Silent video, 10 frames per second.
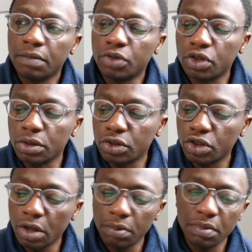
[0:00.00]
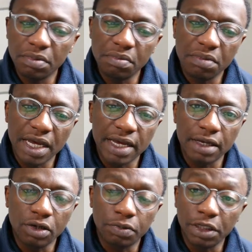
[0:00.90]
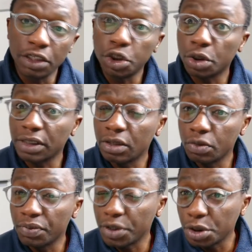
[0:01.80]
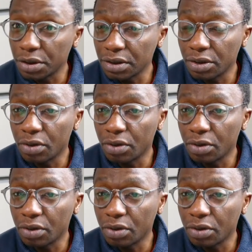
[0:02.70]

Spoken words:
So some may completely shut down operations.